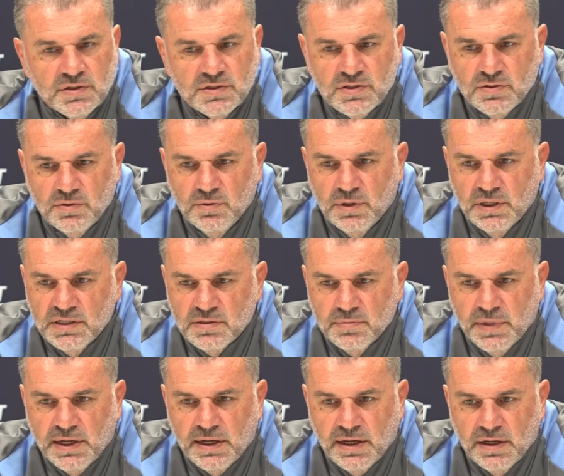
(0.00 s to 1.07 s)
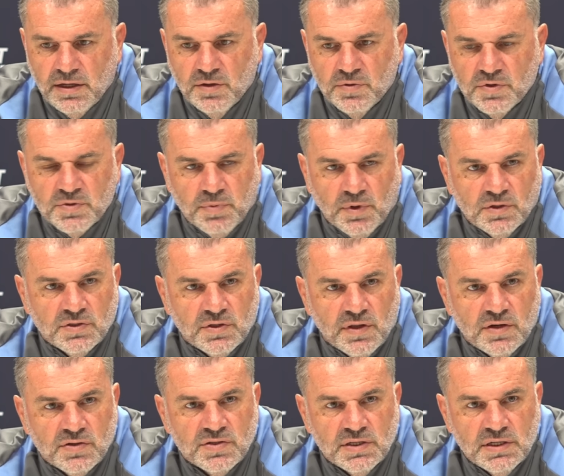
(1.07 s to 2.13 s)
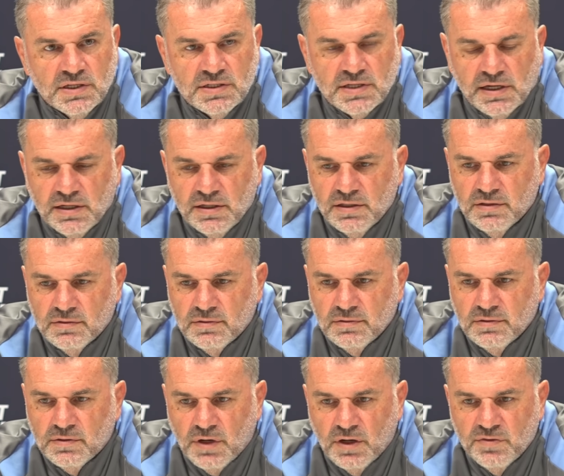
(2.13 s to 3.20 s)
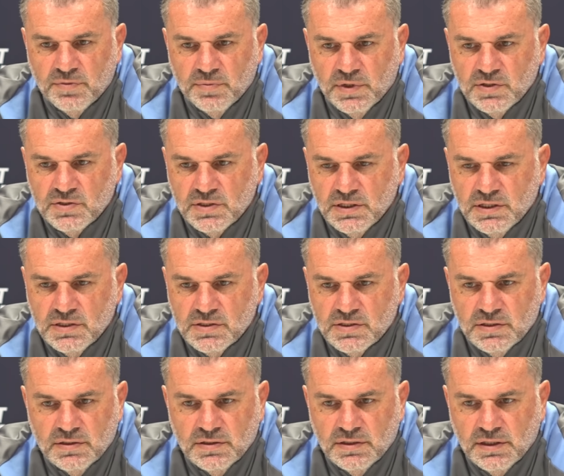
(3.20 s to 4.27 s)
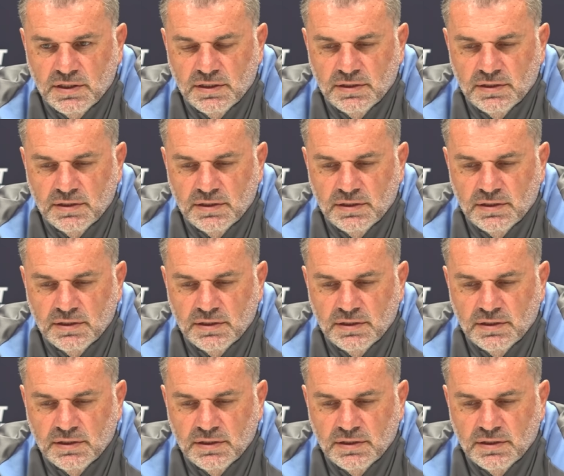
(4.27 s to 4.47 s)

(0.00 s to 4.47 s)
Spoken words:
It's always about how you respond to those things, how you grow from those things, and.